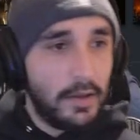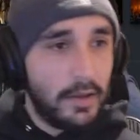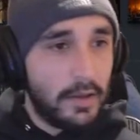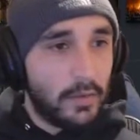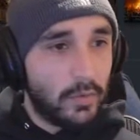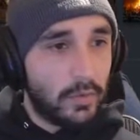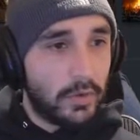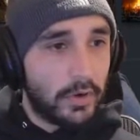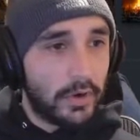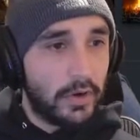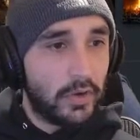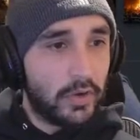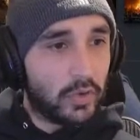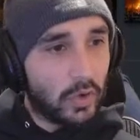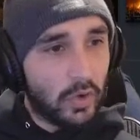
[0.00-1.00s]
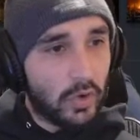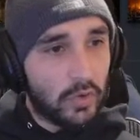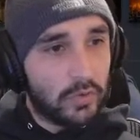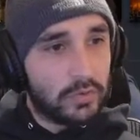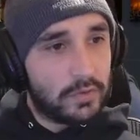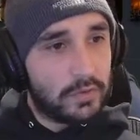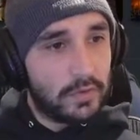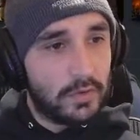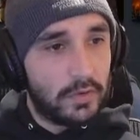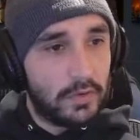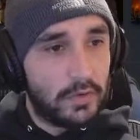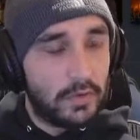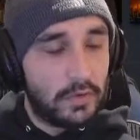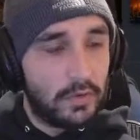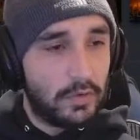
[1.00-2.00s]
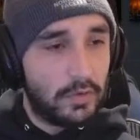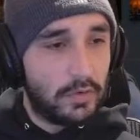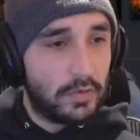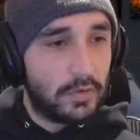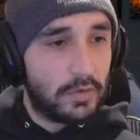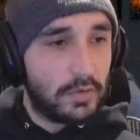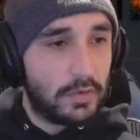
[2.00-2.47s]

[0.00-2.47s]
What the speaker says: and we're going to go to